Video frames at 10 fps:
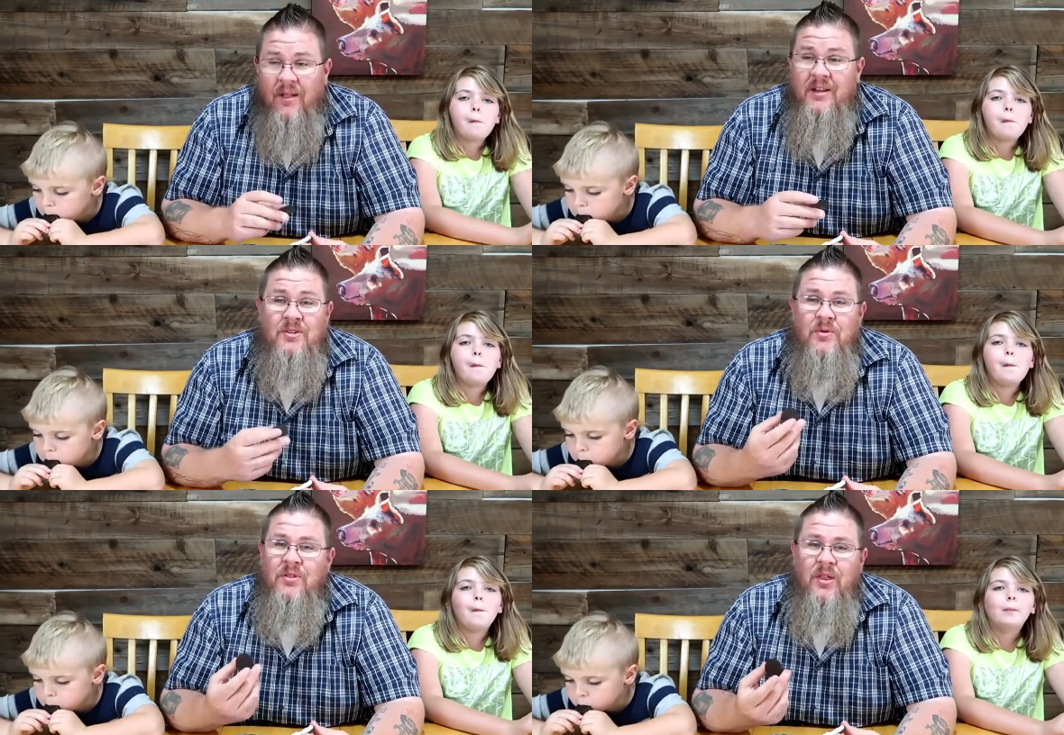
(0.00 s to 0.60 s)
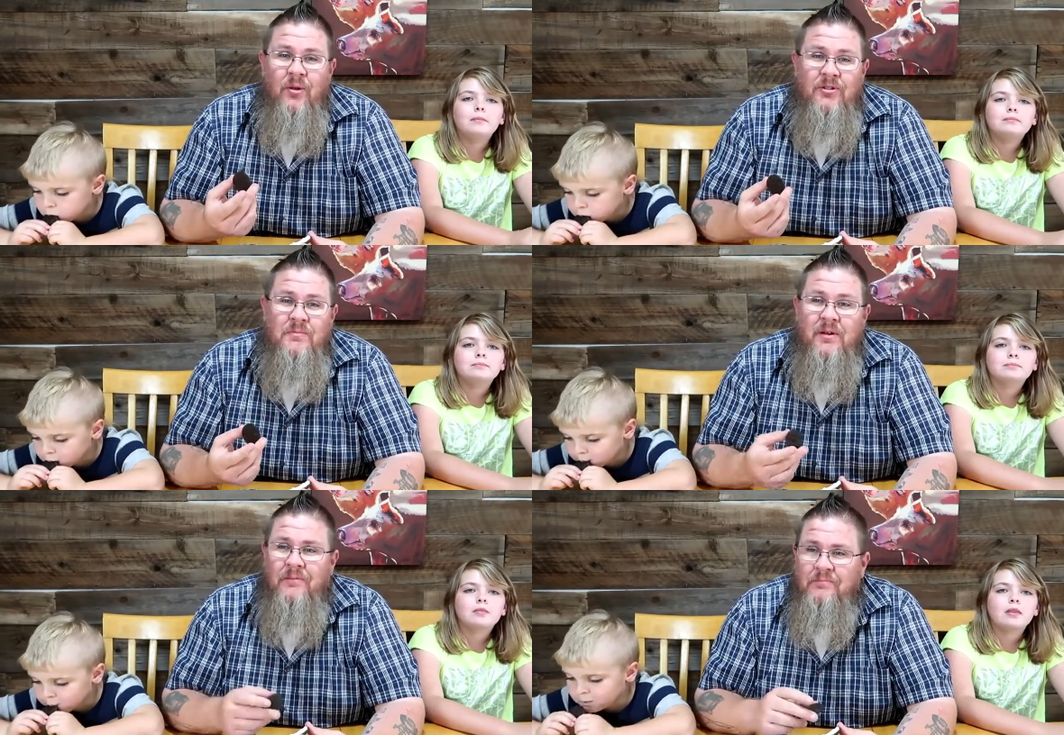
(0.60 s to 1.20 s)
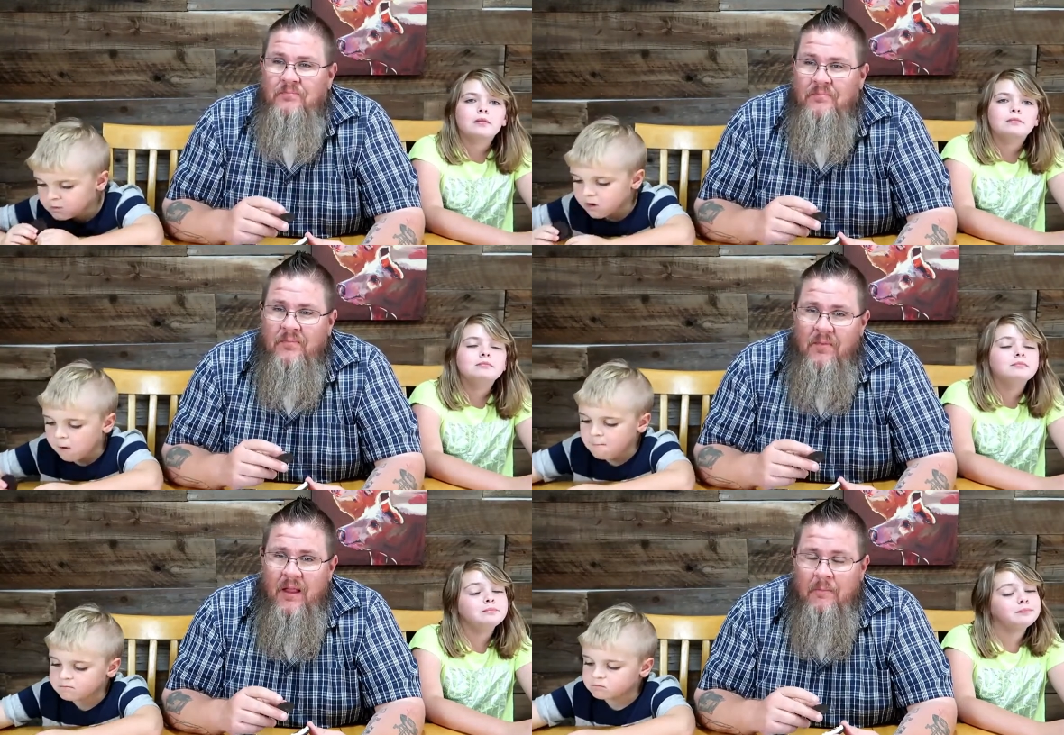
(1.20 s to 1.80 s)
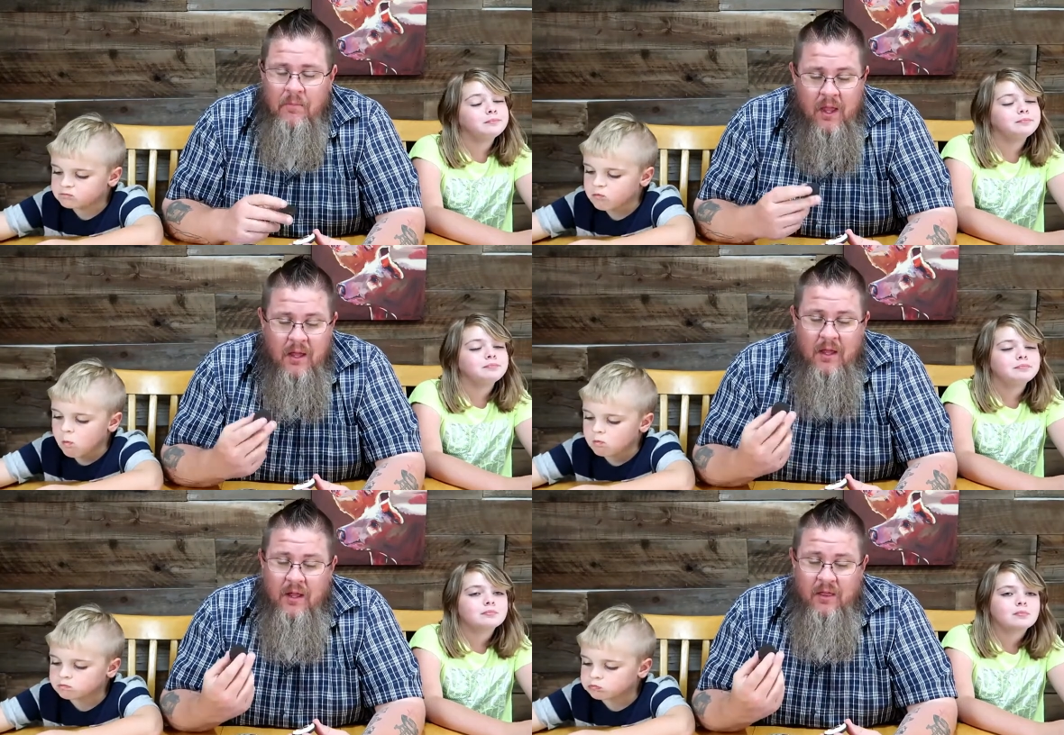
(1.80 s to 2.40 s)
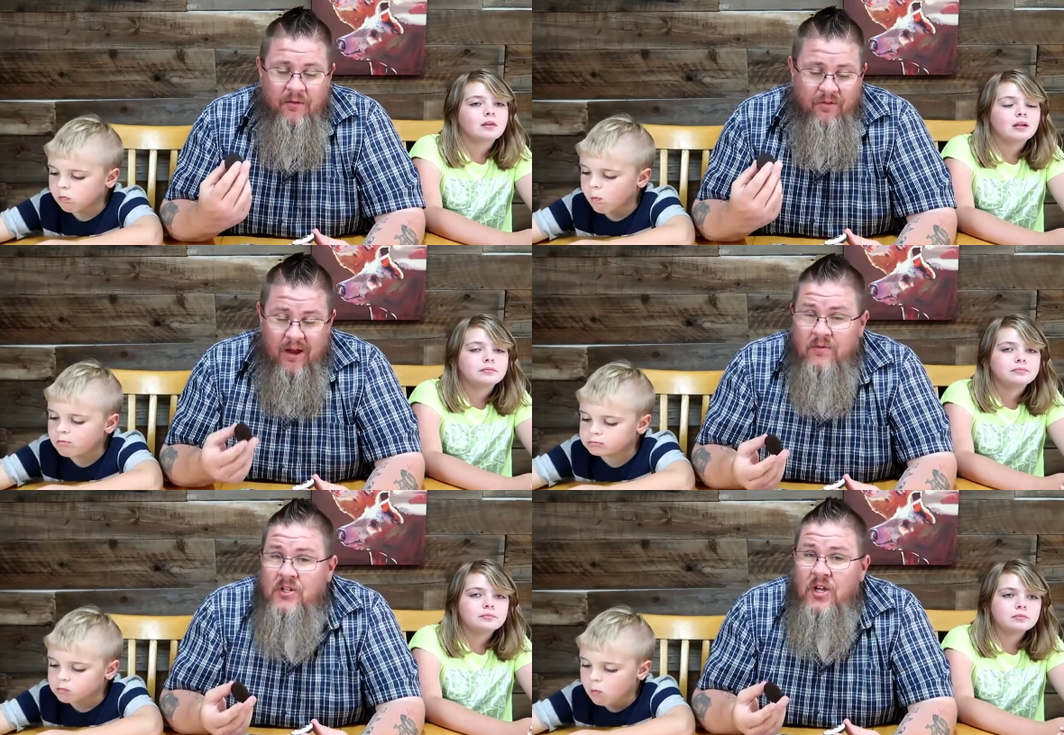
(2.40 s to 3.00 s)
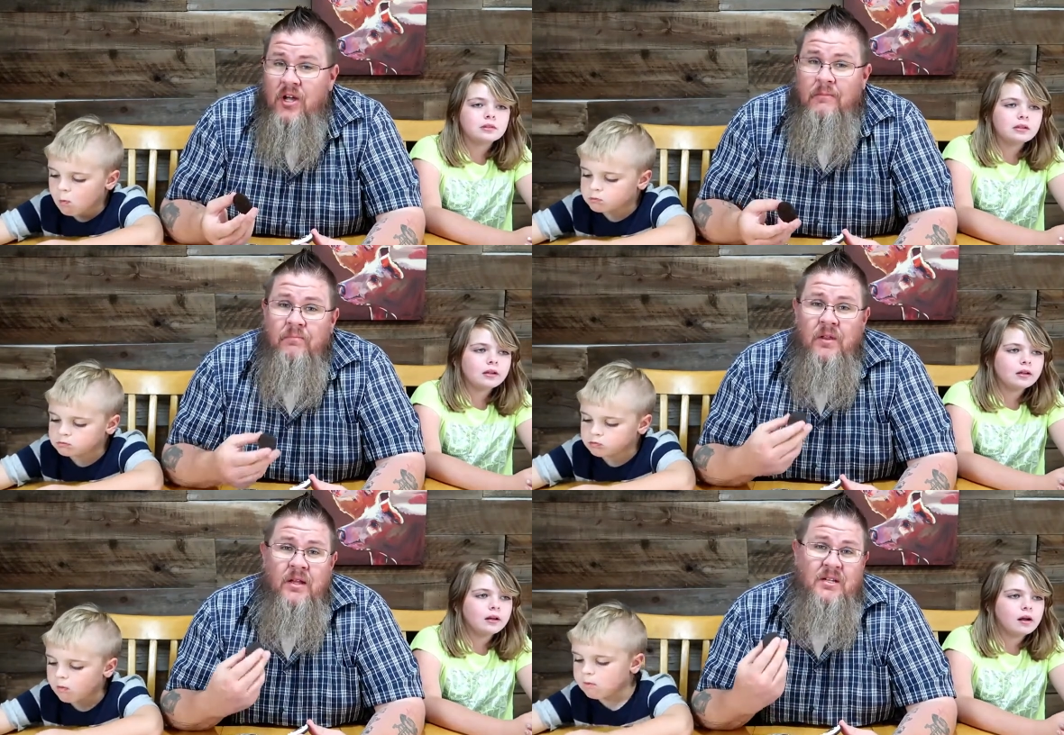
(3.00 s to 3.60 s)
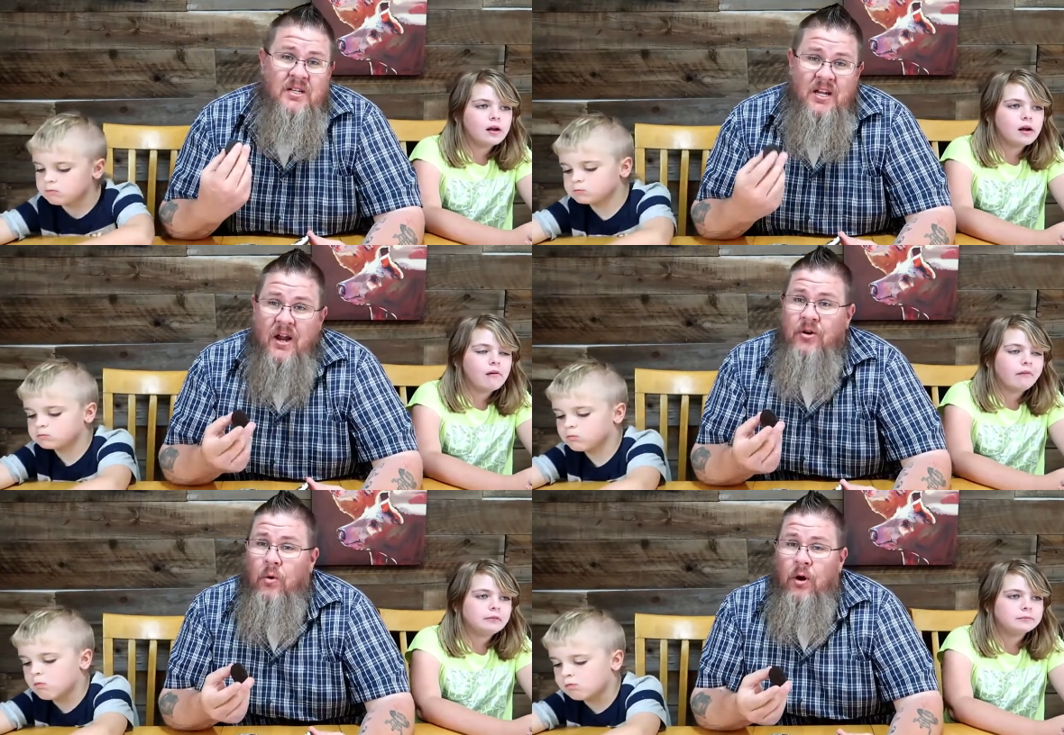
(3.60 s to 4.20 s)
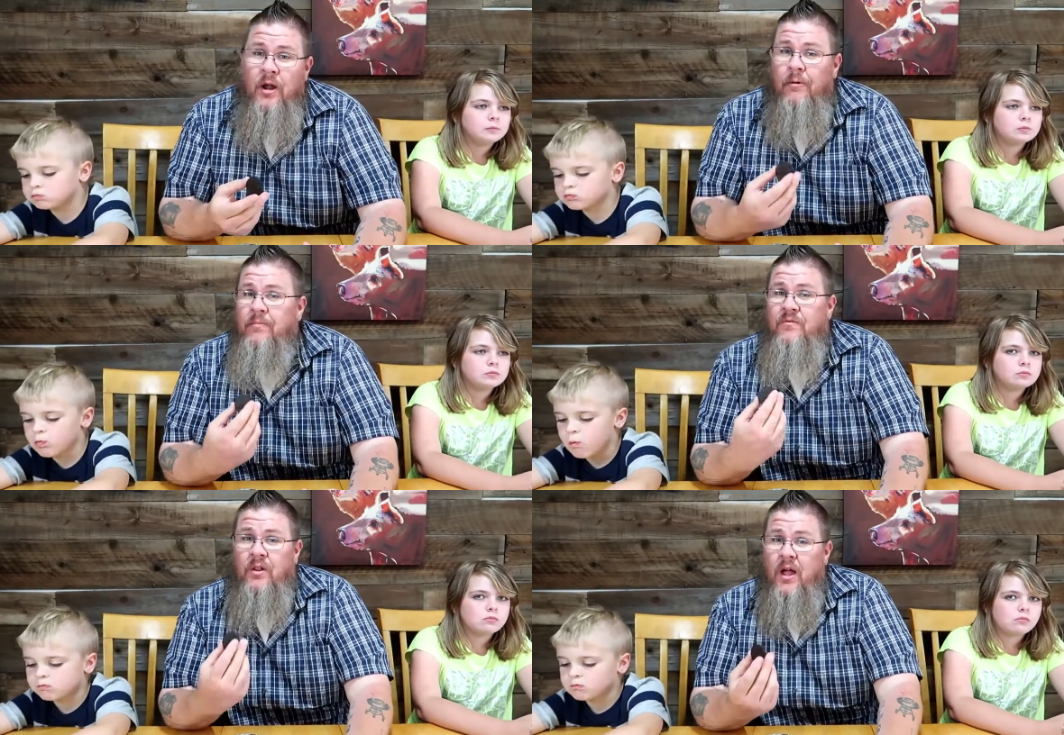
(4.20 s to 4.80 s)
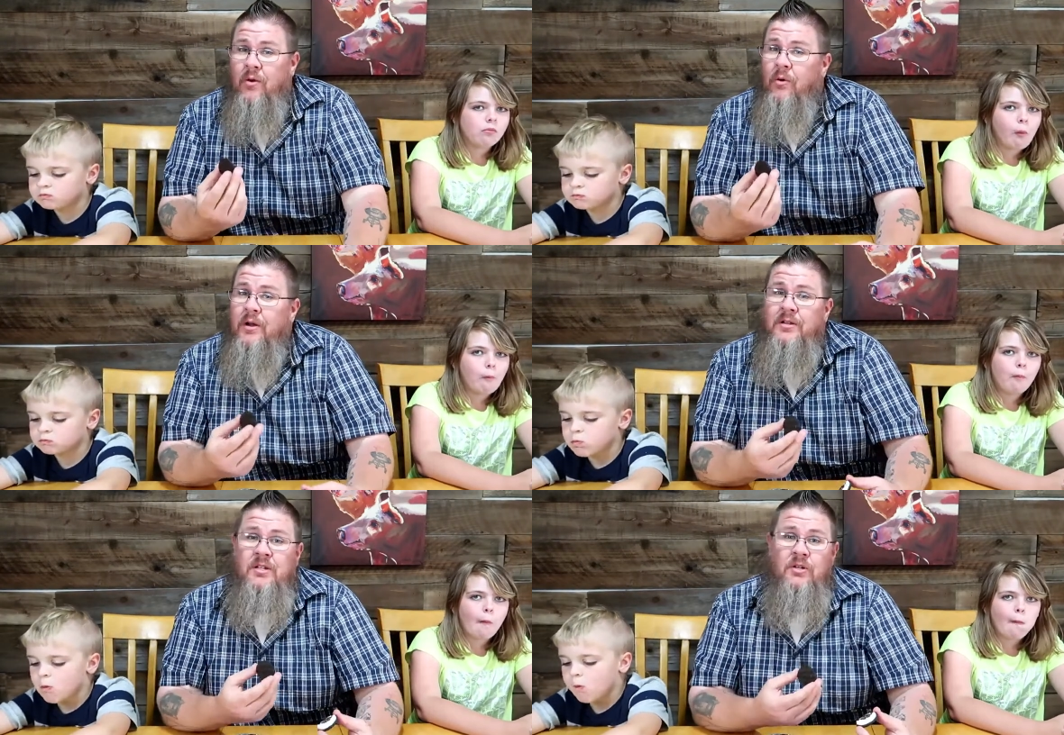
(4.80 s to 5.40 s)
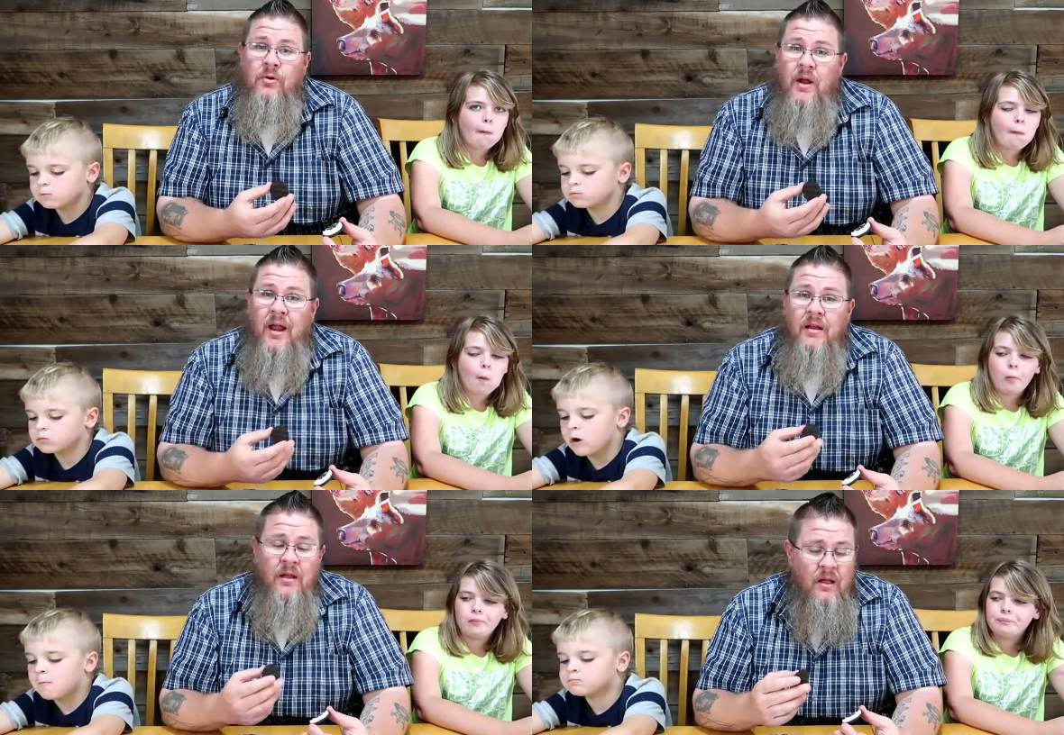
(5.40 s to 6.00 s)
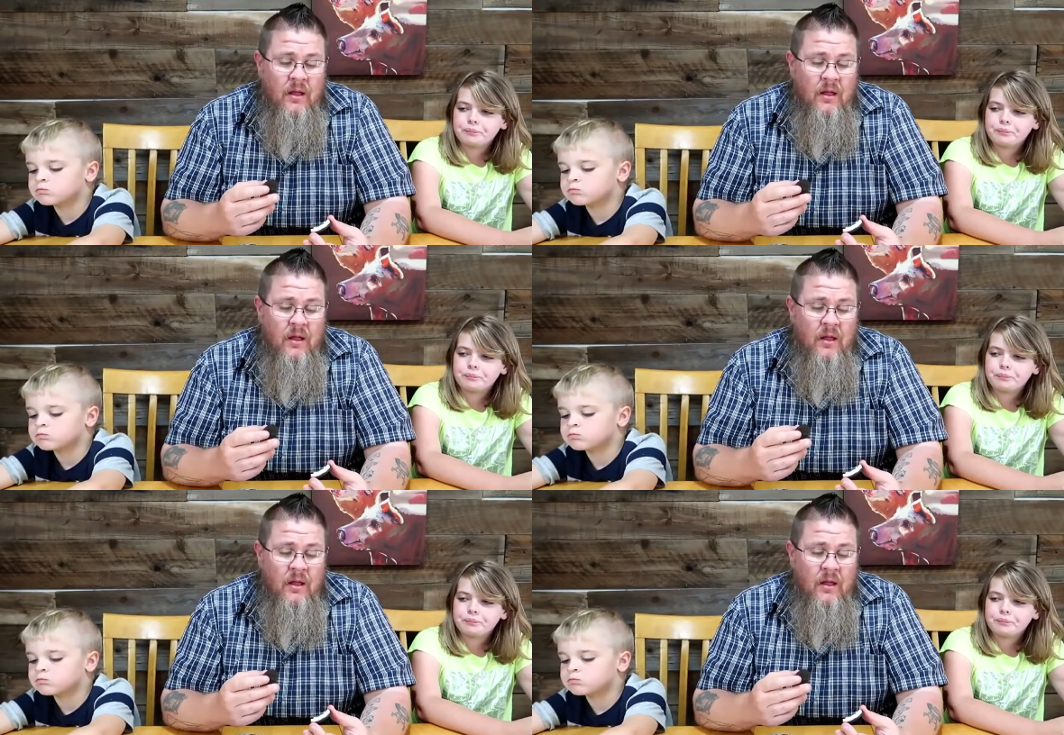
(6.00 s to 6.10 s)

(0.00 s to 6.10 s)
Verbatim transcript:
Speaker 1: I just went through the whole spiel. The flavor's good. It's a standard Oreo. If you like Oreos, these are great.